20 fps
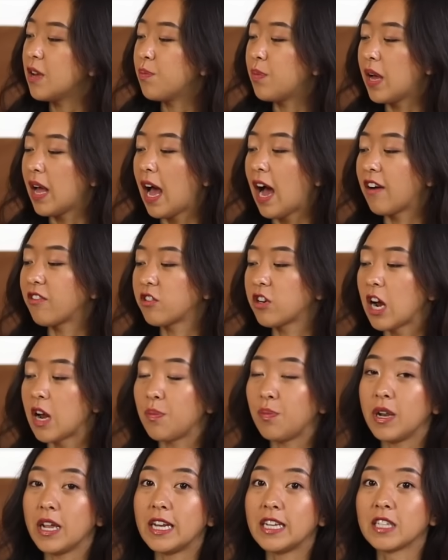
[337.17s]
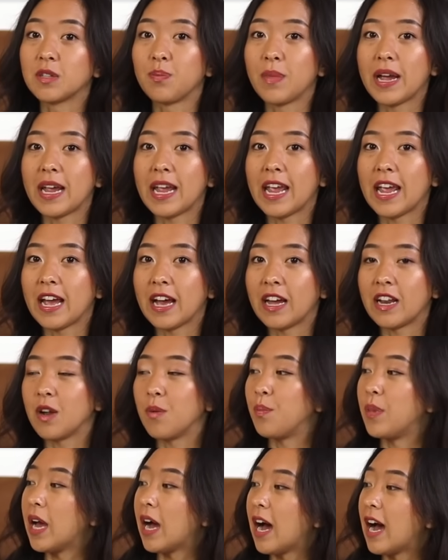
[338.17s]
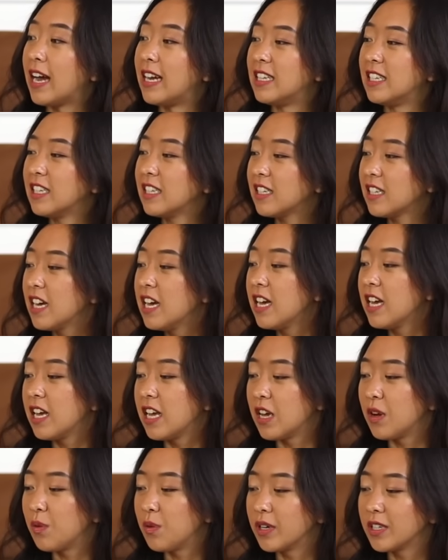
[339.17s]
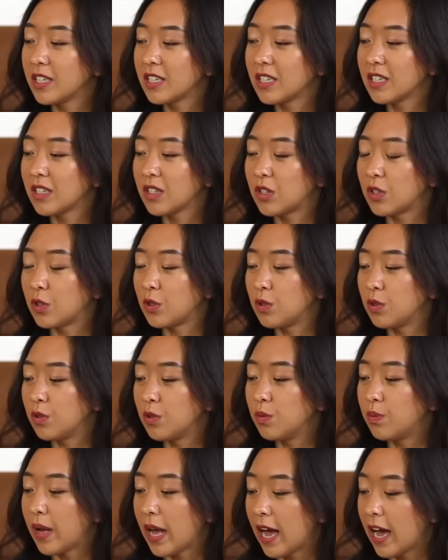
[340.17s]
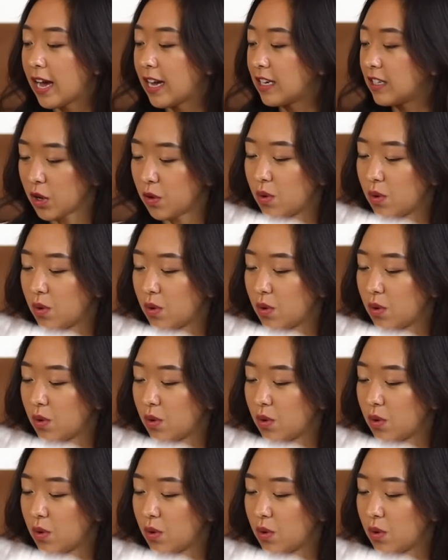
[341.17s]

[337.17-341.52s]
but after I placed my hand behind it, it wasn't too bad.